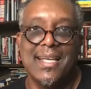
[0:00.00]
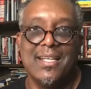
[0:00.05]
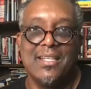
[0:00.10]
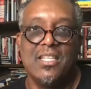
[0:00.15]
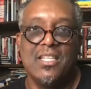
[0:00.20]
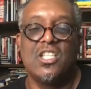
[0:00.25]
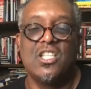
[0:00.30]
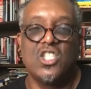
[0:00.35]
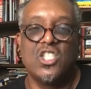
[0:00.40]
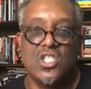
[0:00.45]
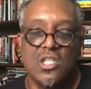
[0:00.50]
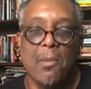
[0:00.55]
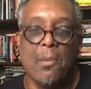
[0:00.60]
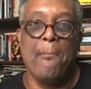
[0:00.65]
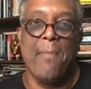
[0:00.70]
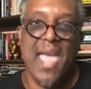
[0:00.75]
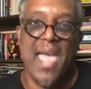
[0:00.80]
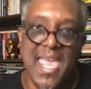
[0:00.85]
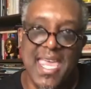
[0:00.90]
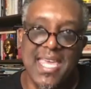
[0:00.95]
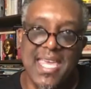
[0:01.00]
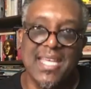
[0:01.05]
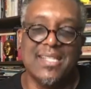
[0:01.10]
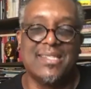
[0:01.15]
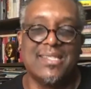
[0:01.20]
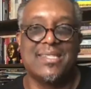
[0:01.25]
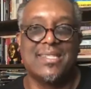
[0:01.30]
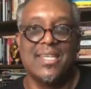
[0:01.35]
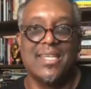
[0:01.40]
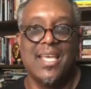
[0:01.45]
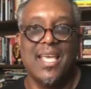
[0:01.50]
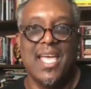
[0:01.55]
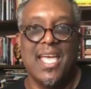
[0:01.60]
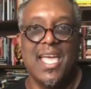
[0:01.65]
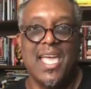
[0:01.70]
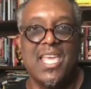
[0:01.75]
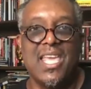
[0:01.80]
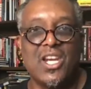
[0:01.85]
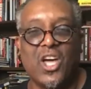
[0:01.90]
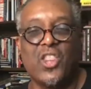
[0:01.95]
the maids.
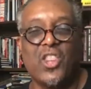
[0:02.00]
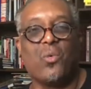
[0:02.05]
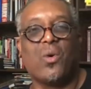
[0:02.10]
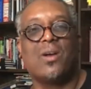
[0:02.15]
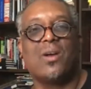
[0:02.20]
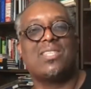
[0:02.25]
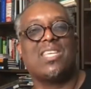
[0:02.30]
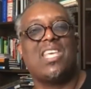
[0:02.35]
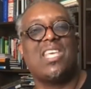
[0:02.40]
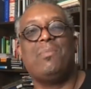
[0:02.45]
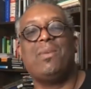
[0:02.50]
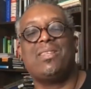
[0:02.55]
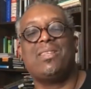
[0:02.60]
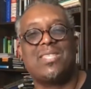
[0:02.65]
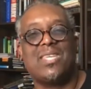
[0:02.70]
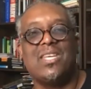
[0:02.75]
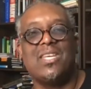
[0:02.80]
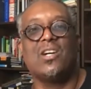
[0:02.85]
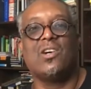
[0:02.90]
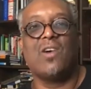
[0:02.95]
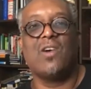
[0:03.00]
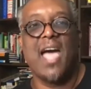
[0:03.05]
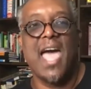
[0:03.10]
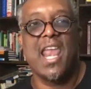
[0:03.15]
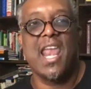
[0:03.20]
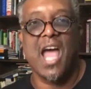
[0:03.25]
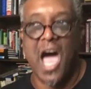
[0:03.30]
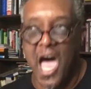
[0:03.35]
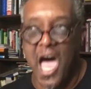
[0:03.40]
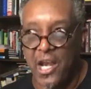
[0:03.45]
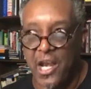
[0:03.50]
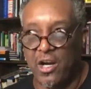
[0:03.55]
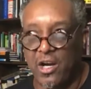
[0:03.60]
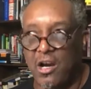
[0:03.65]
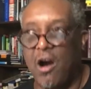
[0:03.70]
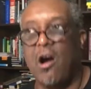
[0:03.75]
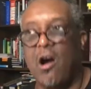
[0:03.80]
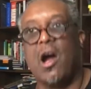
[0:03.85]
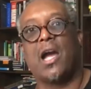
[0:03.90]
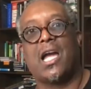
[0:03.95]
In other words, Emmett Till had an honor
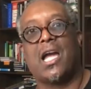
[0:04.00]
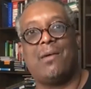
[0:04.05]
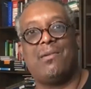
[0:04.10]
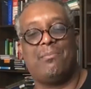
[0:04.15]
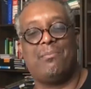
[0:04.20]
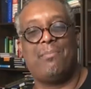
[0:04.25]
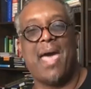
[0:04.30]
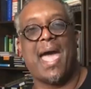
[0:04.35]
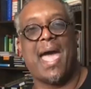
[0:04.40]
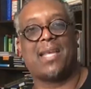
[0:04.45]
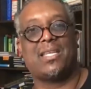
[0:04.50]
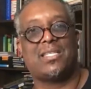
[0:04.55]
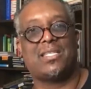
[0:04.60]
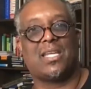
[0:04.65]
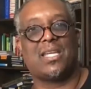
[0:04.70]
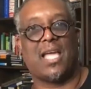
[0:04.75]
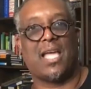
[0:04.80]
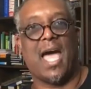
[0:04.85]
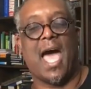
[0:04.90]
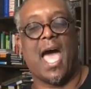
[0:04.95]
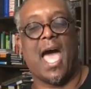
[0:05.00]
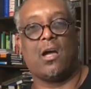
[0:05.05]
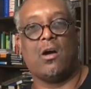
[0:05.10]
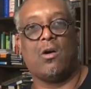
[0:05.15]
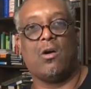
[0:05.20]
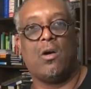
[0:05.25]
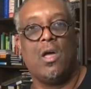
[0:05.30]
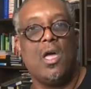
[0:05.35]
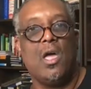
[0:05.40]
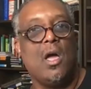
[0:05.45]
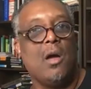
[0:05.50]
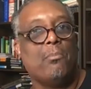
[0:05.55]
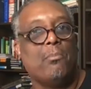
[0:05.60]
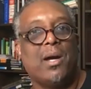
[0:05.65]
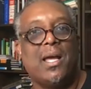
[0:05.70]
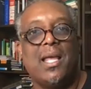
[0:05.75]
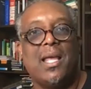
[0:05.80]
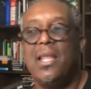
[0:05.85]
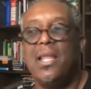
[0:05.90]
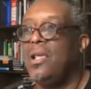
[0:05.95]
guard coming back to Chicago,
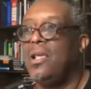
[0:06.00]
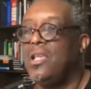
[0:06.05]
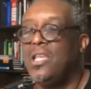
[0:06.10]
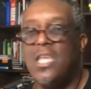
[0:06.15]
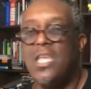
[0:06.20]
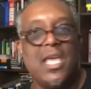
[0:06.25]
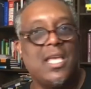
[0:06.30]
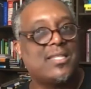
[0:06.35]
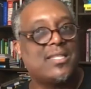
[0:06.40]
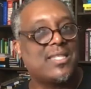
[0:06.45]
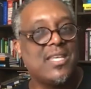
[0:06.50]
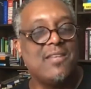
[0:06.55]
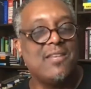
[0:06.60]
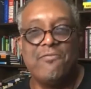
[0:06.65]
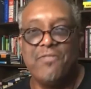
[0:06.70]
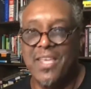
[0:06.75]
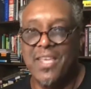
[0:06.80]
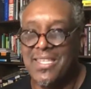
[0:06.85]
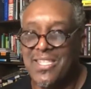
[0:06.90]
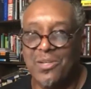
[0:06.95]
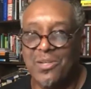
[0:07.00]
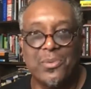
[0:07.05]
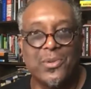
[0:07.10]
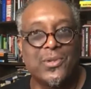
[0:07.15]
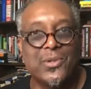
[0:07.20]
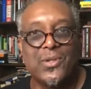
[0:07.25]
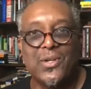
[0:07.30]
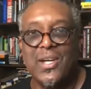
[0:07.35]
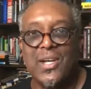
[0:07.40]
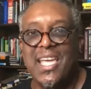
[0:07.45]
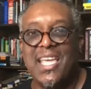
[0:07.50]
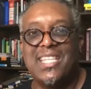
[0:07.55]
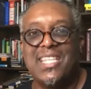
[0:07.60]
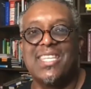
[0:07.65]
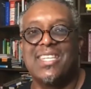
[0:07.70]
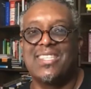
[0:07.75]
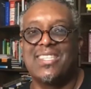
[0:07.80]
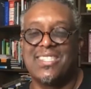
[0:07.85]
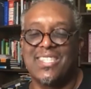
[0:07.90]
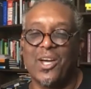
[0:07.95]
but it's invisible
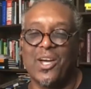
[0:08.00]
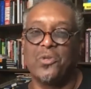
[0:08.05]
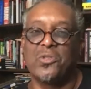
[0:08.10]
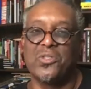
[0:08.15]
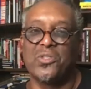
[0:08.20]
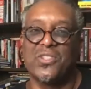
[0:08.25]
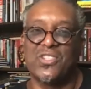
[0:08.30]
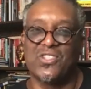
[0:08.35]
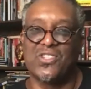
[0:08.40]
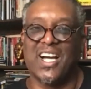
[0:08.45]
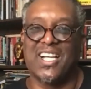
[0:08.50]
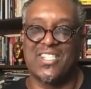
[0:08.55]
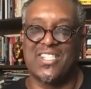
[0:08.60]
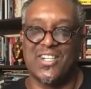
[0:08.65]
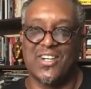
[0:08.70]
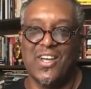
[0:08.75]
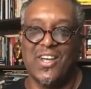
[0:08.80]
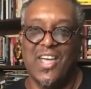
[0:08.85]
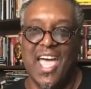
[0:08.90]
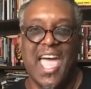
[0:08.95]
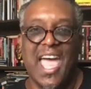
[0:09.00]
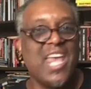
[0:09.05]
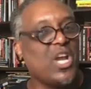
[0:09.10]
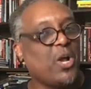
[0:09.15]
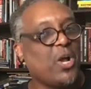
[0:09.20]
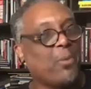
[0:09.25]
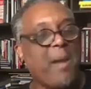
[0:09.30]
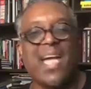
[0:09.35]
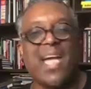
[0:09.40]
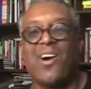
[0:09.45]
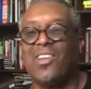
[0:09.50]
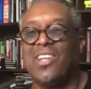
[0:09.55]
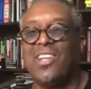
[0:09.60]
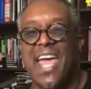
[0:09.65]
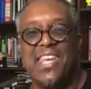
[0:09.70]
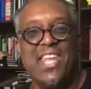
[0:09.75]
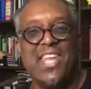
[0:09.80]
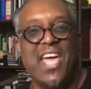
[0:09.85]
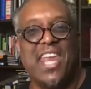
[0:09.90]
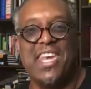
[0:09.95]
to the social structure. Ain't nobody gonna
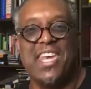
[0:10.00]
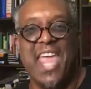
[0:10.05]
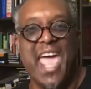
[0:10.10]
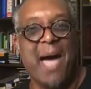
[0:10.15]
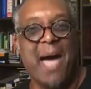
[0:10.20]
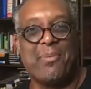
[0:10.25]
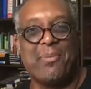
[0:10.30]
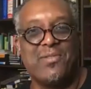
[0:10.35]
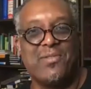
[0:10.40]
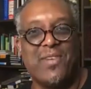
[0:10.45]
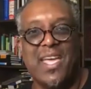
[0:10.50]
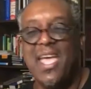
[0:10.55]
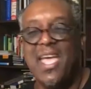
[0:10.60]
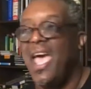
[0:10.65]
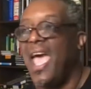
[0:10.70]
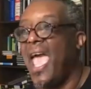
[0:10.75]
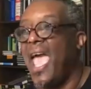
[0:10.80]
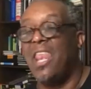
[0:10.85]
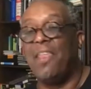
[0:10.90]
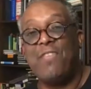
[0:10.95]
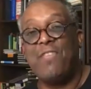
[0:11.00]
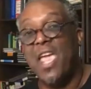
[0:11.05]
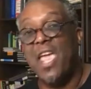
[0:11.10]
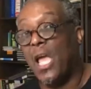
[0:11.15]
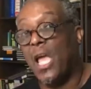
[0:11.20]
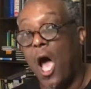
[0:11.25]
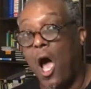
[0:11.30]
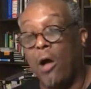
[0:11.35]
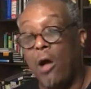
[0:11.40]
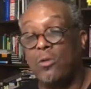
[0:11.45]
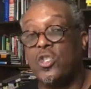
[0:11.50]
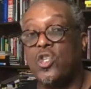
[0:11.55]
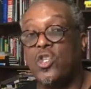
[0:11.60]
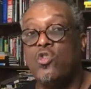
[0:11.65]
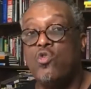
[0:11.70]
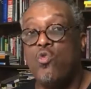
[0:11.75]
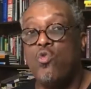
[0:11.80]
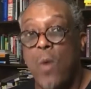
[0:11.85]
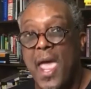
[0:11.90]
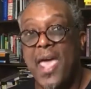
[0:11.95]
let nothing happen to it. And if they caught
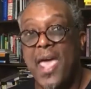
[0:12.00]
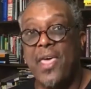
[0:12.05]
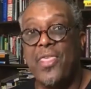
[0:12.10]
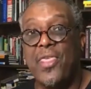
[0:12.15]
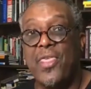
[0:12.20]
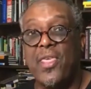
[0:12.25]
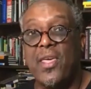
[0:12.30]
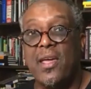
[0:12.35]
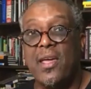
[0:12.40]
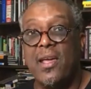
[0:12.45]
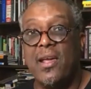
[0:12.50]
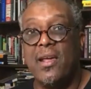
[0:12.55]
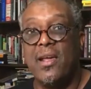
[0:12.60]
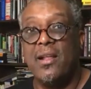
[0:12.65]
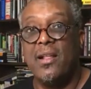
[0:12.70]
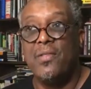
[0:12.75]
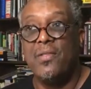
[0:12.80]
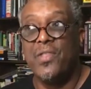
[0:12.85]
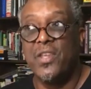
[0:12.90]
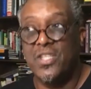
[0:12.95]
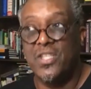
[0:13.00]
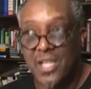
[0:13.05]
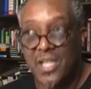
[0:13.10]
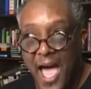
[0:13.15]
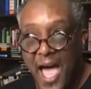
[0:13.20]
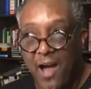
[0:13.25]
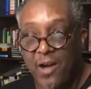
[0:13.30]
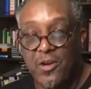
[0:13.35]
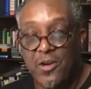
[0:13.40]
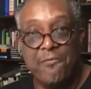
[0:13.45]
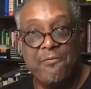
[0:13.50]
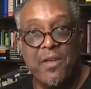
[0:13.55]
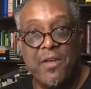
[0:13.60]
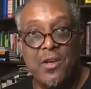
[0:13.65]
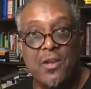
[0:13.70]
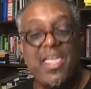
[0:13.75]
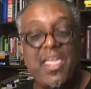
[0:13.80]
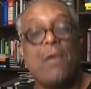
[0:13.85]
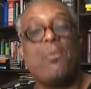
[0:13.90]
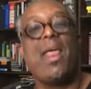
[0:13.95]
you with the Chicago
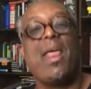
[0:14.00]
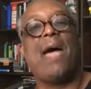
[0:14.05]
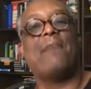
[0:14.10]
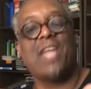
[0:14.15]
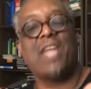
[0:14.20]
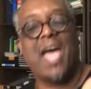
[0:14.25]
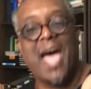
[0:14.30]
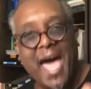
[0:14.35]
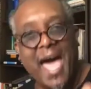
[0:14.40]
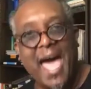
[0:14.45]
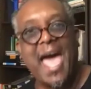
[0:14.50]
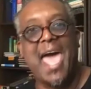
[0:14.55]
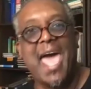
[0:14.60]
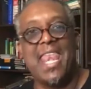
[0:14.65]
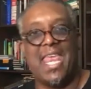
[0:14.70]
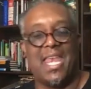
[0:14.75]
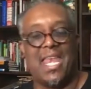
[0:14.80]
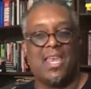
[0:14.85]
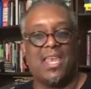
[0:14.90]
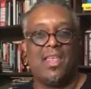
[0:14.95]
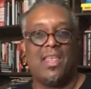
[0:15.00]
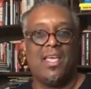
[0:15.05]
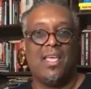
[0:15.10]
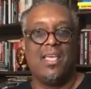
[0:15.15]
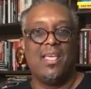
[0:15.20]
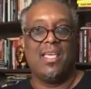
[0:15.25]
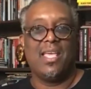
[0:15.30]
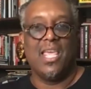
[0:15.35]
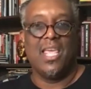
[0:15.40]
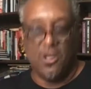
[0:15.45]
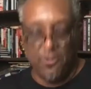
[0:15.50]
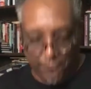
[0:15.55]
Defender, they would have to hide it in the